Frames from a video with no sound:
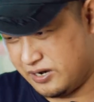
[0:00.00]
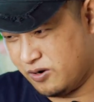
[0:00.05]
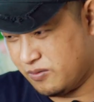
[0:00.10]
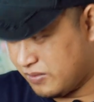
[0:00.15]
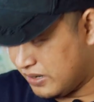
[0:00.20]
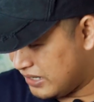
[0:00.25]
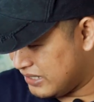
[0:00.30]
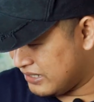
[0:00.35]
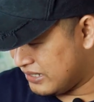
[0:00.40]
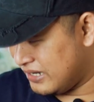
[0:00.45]
I
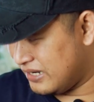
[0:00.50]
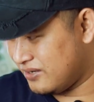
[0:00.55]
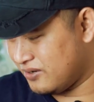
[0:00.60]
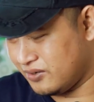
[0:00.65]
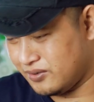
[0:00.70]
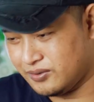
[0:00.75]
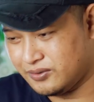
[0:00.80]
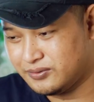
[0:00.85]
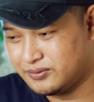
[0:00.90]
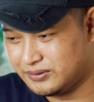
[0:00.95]
don't mind that,
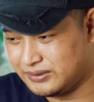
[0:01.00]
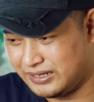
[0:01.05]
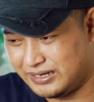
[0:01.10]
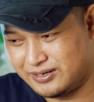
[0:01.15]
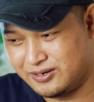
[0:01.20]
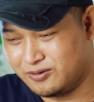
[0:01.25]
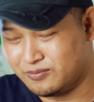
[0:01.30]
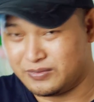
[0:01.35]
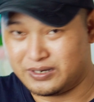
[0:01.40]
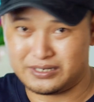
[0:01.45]
you know.
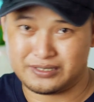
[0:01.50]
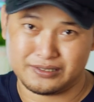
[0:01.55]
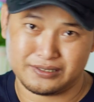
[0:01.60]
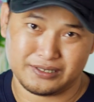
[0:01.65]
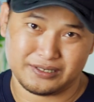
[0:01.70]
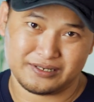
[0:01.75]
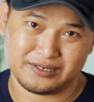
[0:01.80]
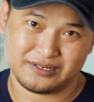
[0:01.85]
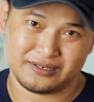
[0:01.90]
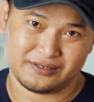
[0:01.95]
I don't mind
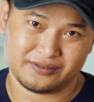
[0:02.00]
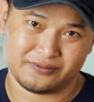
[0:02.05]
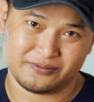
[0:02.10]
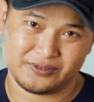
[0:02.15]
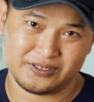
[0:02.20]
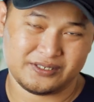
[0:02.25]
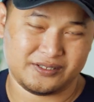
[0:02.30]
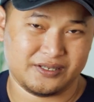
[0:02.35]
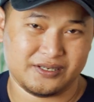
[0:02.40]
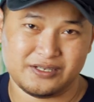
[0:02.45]
that.
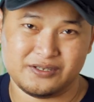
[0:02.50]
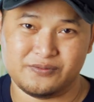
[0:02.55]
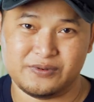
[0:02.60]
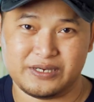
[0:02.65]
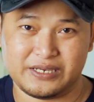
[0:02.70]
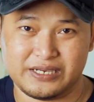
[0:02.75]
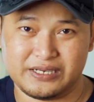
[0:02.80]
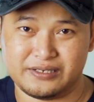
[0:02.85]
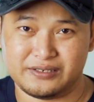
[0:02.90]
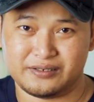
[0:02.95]
This day
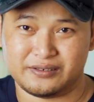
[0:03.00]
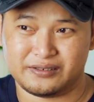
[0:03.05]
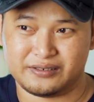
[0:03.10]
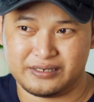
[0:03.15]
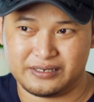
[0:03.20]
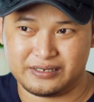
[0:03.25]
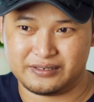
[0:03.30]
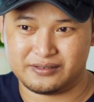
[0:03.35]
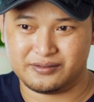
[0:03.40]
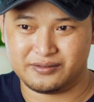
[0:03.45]
we can
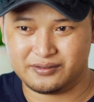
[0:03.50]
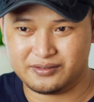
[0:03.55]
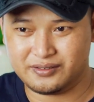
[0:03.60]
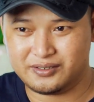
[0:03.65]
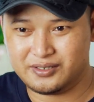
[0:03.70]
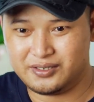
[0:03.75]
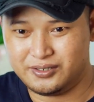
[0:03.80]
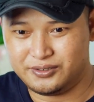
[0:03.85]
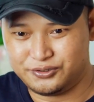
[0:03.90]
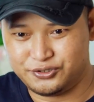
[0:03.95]
get
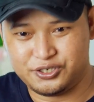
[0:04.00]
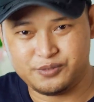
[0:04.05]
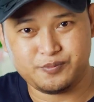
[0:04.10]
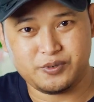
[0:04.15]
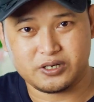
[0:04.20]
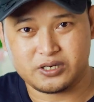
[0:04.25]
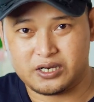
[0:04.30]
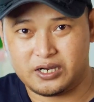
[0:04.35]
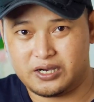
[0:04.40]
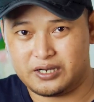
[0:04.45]

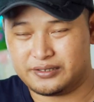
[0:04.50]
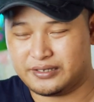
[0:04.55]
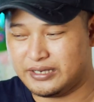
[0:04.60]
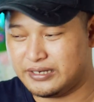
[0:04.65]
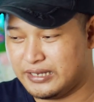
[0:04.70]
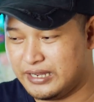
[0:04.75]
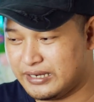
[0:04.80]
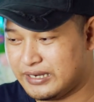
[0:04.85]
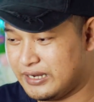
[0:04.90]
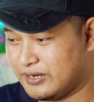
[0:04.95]
cheaper card
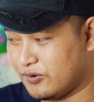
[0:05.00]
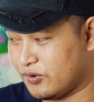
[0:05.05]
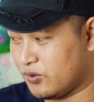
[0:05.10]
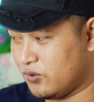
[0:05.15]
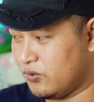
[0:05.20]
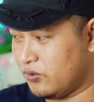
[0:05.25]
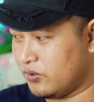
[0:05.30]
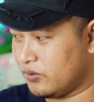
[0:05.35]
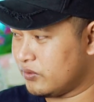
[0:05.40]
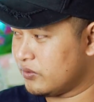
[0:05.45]
and I can
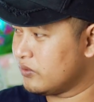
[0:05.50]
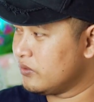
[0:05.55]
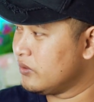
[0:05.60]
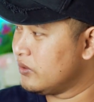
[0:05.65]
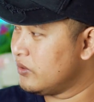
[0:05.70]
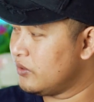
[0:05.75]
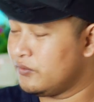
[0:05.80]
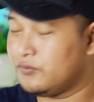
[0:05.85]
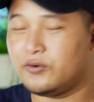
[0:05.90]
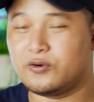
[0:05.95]
record
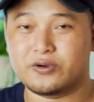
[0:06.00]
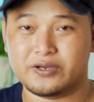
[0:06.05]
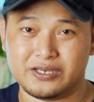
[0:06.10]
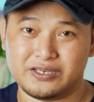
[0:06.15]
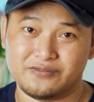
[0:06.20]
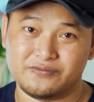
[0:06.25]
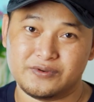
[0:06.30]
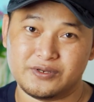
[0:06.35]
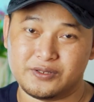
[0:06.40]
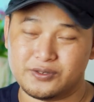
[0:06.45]

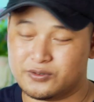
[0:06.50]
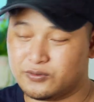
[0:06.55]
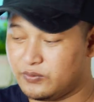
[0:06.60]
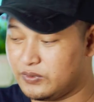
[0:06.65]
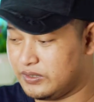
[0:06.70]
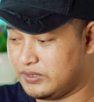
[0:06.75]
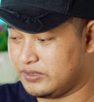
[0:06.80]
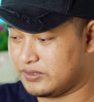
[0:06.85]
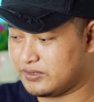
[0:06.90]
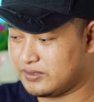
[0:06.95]
4K video
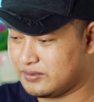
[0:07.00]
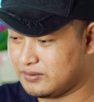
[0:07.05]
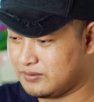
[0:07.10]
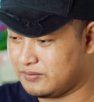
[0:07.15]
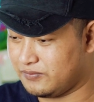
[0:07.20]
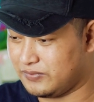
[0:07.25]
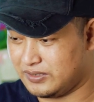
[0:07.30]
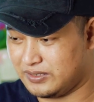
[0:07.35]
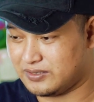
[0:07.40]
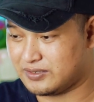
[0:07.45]
with this
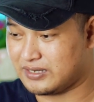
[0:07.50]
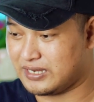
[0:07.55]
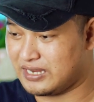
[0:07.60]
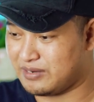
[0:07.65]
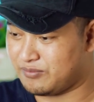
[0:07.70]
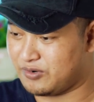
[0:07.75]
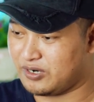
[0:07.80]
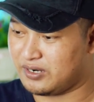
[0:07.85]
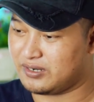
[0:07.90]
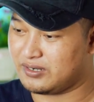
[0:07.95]
with this
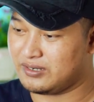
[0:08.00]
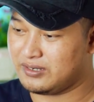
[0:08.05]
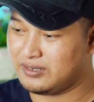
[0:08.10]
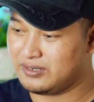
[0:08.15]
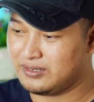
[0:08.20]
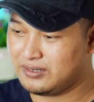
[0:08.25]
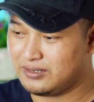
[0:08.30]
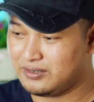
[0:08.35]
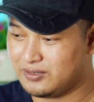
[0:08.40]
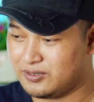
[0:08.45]
camera.
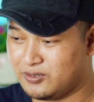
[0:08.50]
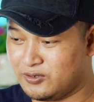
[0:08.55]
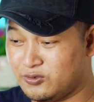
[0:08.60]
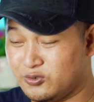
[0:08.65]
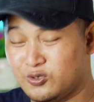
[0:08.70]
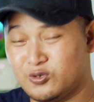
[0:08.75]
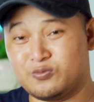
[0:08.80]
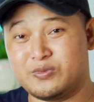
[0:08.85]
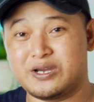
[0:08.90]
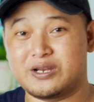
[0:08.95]
You know,
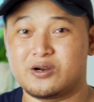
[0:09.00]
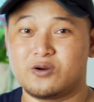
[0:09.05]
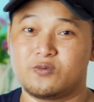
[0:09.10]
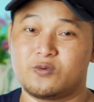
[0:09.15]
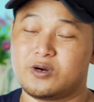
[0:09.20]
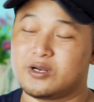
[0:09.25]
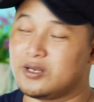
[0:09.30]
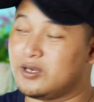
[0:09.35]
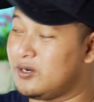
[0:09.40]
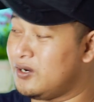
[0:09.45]
no matter
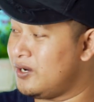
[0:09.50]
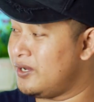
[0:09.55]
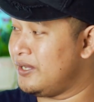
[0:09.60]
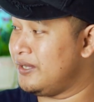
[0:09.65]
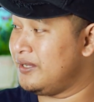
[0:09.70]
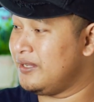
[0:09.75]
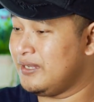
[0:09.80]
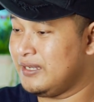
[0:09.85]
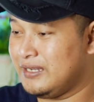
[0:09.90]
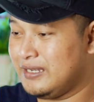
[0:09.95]
what
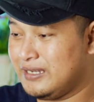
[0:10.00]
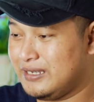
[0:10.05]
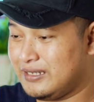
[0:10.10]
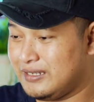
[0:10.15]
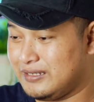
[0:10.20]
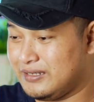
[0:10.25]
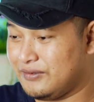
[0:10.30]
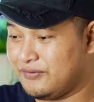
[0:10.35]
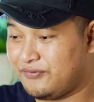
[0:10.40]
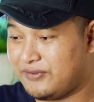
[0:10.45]
on
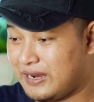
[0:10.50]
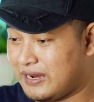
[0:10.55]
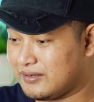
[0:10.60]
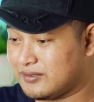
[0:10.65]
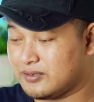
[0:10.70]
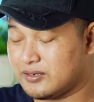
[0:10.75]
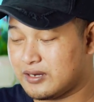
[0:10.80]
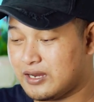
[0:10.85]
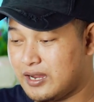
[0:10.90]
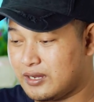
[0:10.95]
the
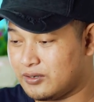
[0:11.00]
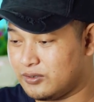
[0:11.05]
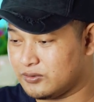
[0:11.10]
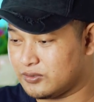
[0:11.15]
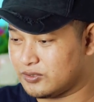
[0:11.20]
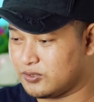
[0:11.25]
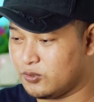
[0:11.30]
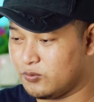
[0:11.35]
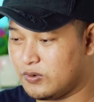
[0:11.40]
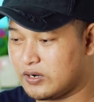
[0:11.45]
faster card or
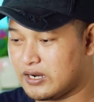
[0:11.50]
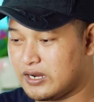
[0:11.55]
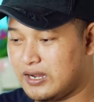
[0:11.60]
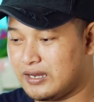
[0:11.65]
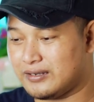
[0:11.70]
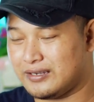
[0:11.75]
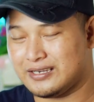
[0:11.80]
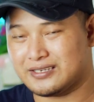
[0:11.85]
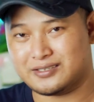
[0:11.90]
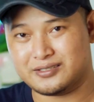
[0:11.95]
the slower
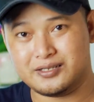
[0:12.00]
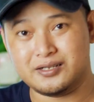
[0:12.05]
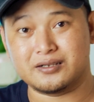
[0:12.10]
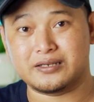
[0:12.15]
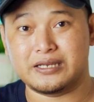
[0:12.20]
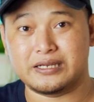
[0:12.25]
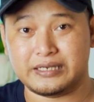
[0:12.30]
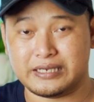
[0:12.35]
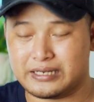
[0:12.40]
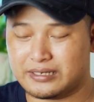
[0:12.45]
card, I still
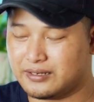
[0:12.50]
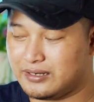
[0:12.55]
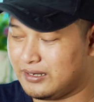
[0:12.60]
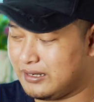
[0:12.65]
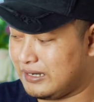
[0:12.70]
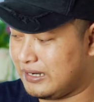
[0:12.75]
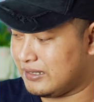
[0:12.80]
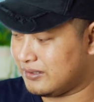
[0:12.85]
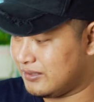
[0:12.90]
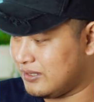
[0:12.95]
can get
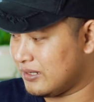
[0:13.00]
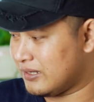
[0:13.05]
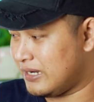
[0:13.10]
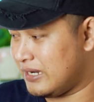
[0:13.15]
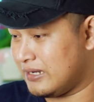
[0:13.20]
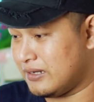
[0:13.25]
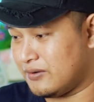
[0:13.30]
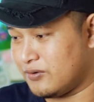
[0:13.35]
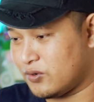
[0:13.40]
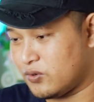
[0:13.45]
I still
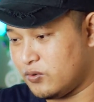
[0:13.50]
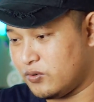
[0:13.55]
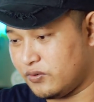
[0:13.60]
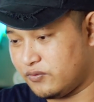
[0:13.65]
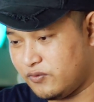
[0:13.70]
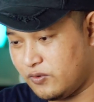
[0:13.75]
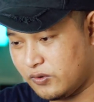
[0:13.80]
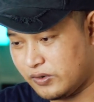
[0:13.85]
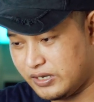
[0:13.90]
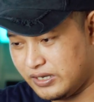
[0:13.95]
can
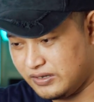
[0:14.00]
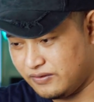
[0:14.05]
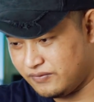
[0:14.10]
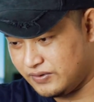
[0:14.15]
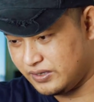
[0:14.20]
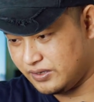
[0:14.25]
record 4K